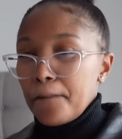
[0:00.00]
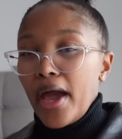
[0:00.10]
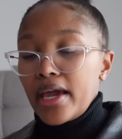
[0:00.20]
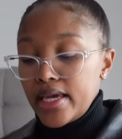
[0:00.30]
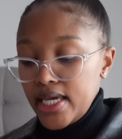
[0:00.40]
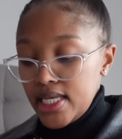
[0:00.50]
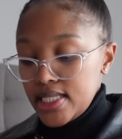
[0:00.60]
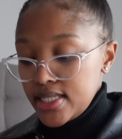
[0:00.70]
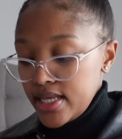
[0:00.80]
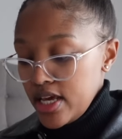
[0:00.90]

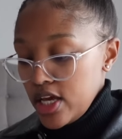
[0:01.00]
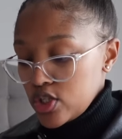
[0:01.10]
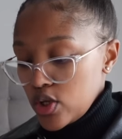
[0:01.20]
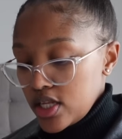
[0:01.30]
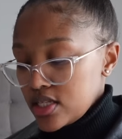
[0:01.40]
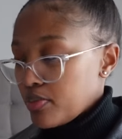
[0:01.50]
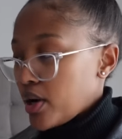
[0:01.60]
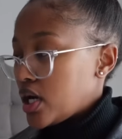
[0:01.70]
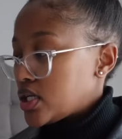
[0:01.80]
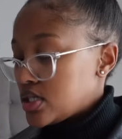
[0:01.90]
packets so that's
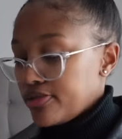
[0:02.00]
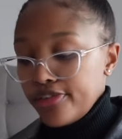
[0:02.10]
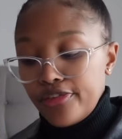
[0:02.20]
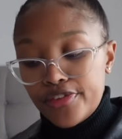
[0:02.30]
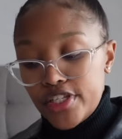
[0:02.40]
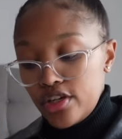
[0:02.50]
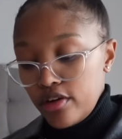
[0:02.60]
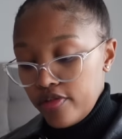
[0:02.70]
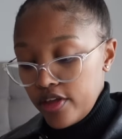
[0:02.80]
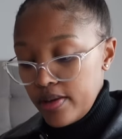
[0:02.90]
about 50
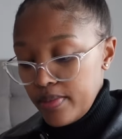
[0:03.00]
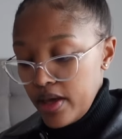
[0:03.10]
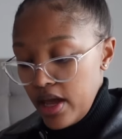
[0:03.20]
of them